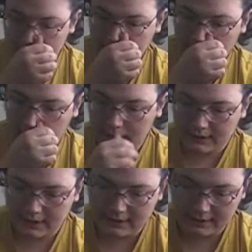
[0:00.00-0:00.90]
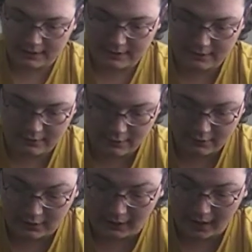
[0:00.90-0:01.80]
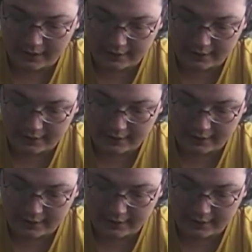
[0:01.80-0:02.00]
content there's a lot of